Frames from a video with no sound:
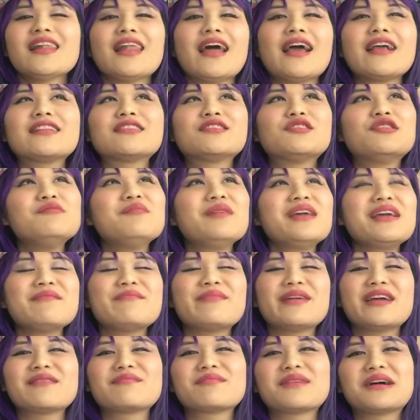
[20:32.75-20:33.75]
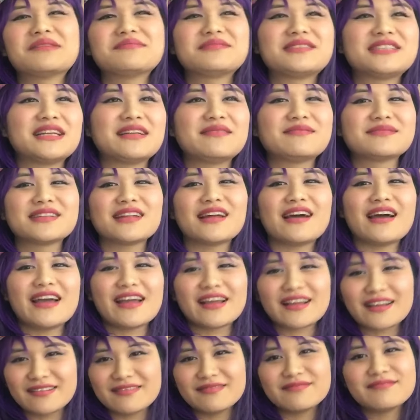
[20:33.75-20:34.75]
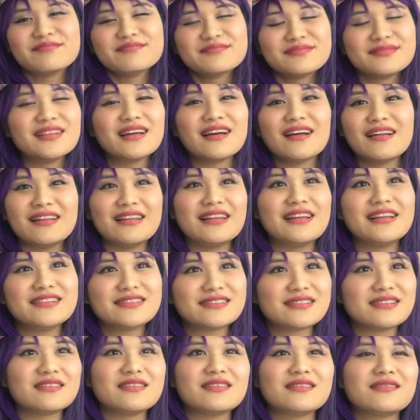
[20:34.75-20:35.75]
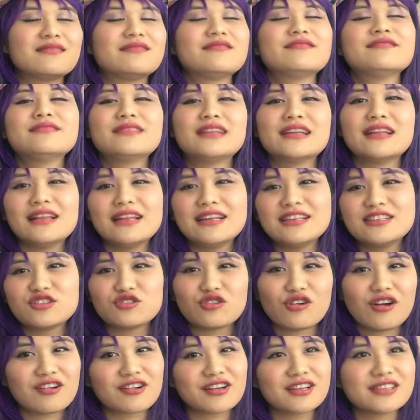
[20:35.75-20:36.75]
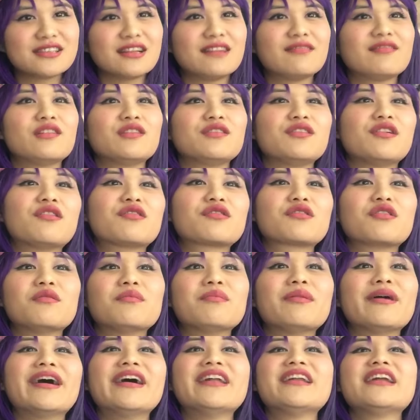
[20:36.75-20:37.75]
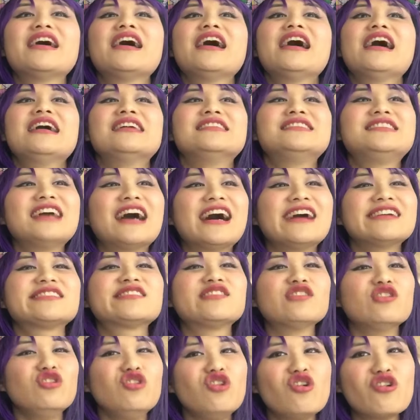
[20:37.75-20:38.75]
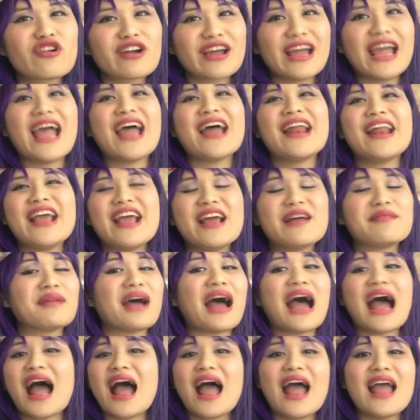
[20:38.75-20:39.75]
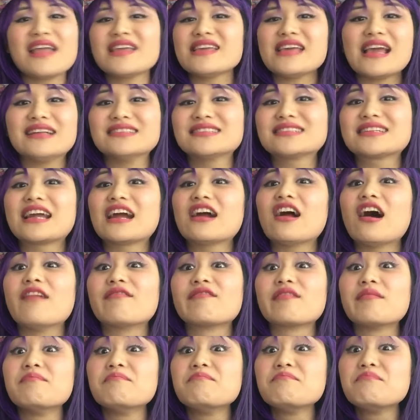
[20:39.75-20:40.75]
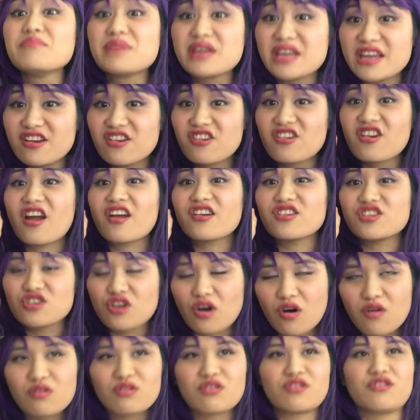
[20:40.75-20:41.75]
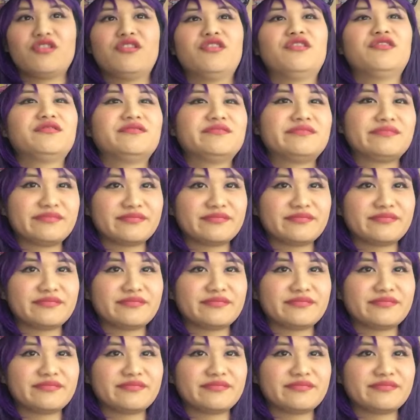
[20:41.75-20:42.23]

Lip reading: Like, to me, Big Mom seems like the least strongest of the yonko, but just look at him, he's scared of a mere yonko.